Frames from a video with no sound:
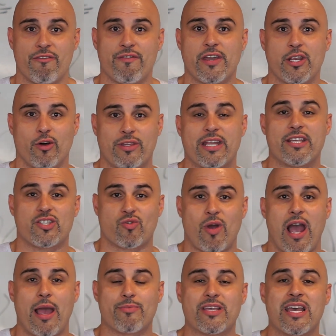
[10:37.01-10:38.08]
video that
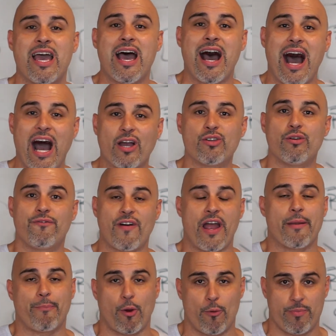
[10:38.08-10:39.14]
describes how you
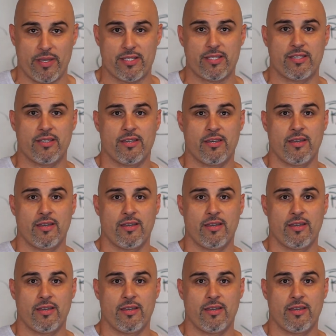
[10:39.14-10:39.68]
find purpose.